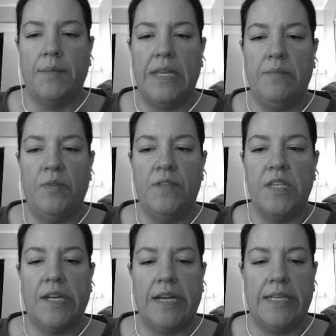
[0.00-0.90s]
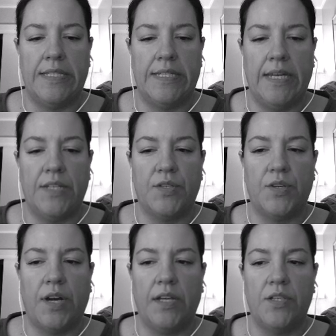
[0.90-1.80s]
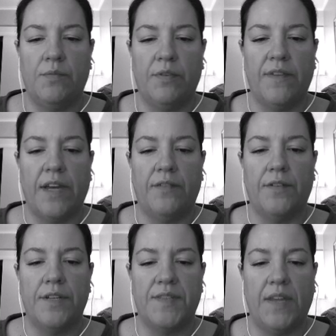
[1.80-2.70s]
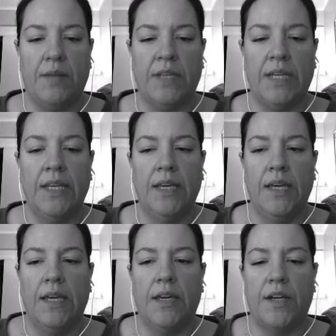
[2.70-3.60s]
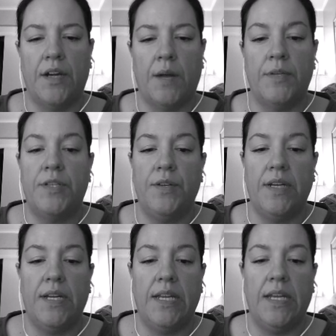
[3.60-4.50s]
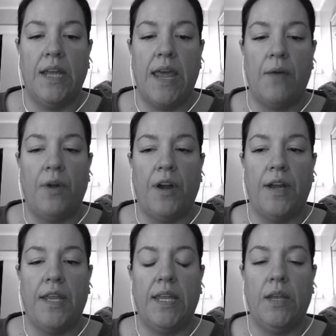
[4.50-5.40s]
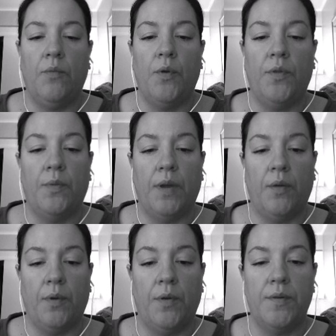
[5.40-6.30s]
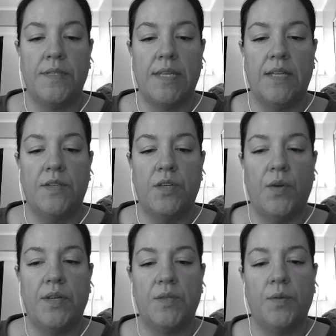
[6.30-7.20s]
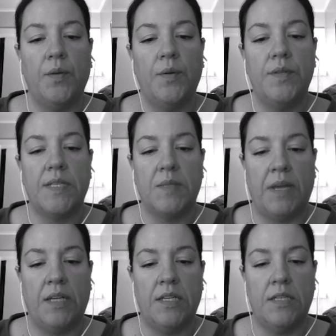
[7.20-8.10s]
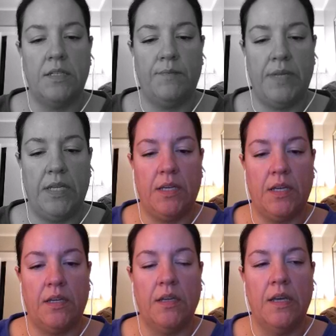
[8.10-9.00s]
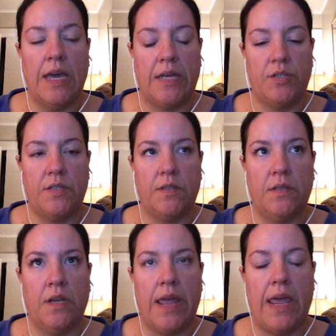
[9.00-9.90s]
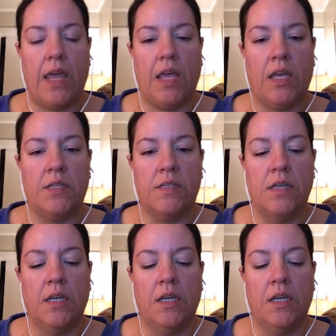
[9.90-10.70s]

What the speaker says: He moved to the United States trying to provide for his family, got an opportunity where he rode the railroads. And so as the railroads expanded, the Topeka, Atchison, and